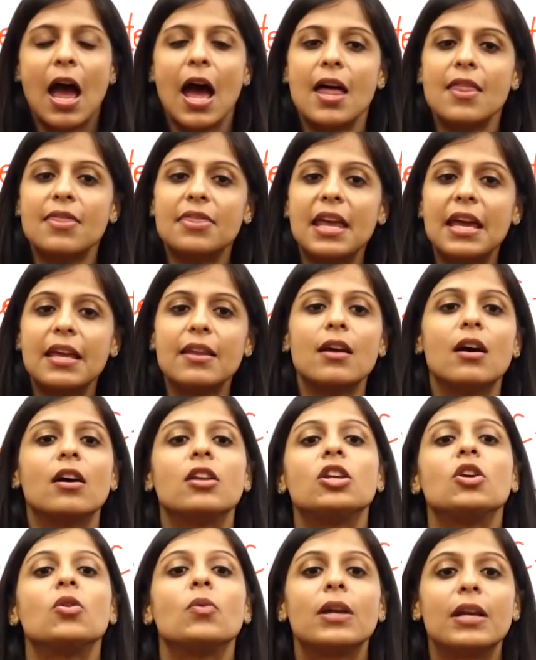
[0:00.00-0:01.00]
and then a
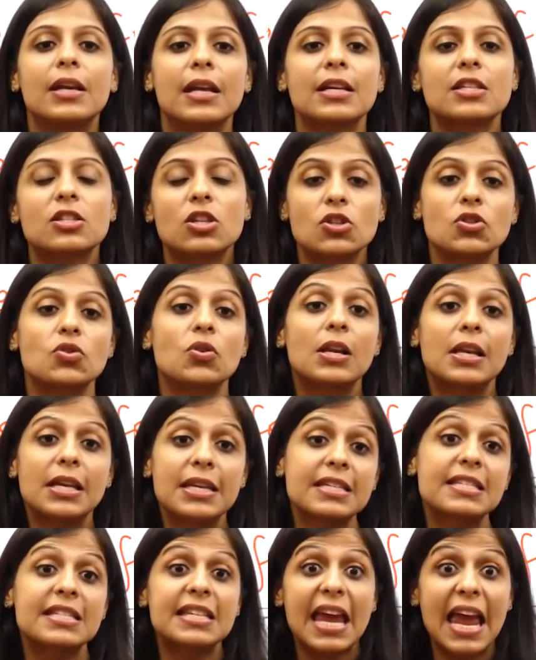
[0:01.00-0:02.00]
new index is
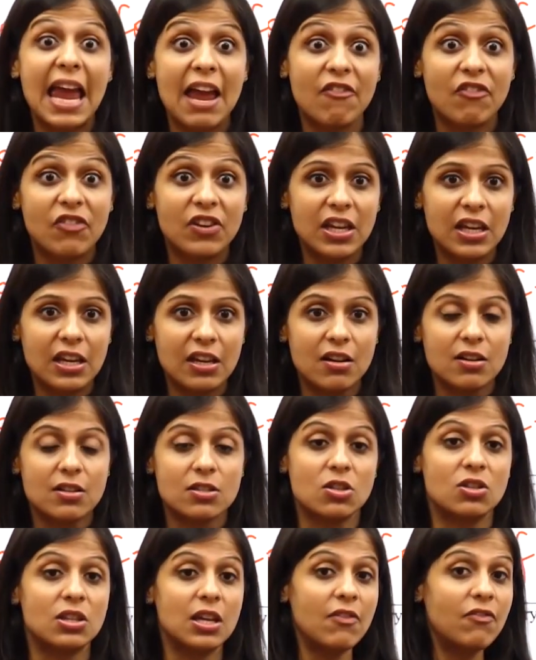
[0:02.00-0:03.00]
released every year.
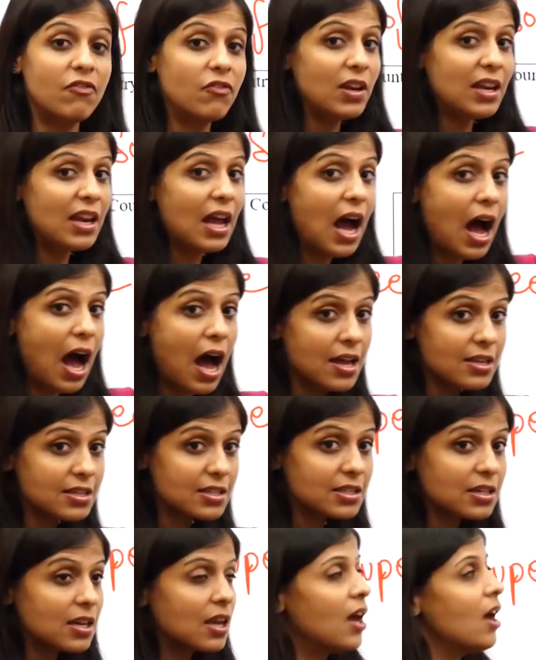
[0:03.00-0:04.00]
So they've been
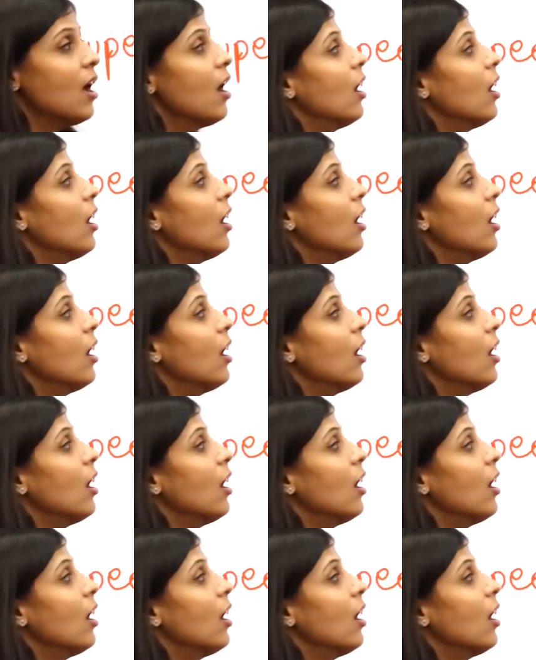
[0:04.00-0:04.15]
asked,